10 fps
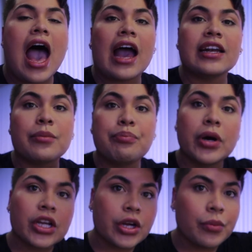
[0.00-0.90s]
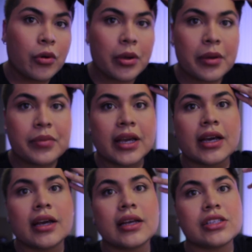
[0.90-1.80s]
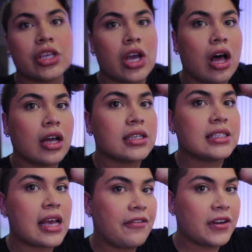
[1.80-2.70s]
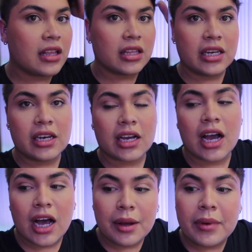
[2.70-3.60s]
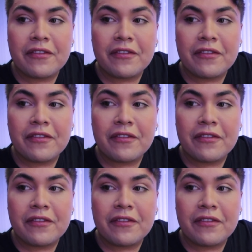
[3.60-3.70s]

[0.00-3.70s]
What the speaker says: and book your appointment, because y'all definitely need to come.